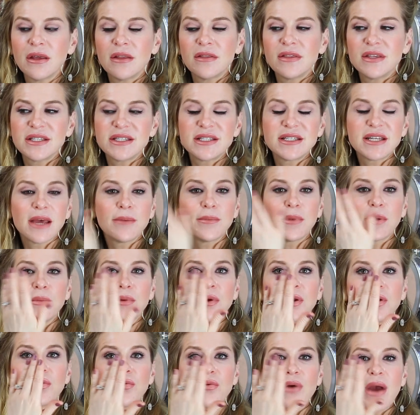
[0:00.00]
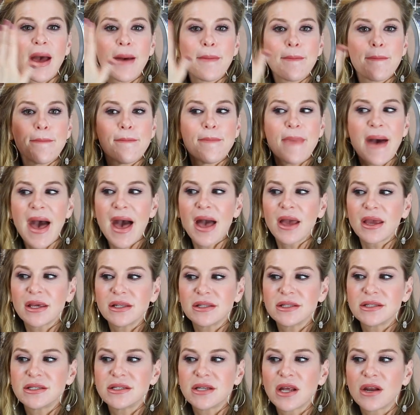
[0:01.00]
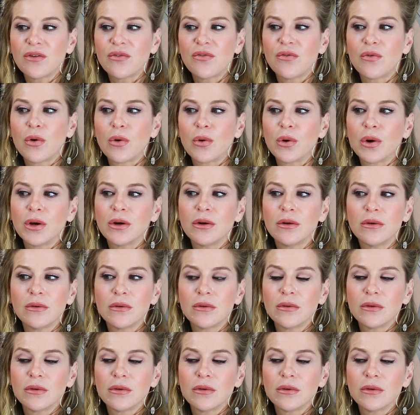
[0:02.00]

This time I'm going to wrap back instead of forward.